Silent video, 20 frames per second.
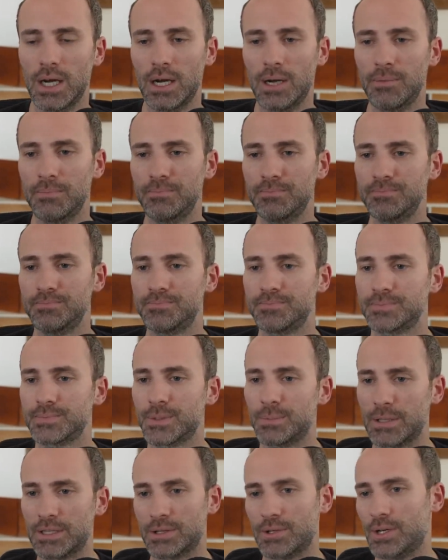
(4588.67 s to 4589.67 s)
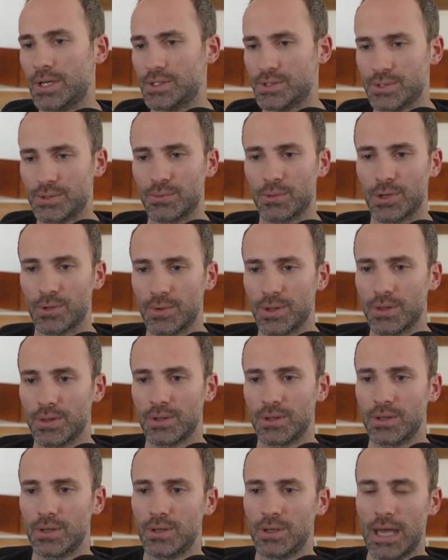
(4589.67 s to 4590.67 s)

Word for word: um, to make them nicer to work with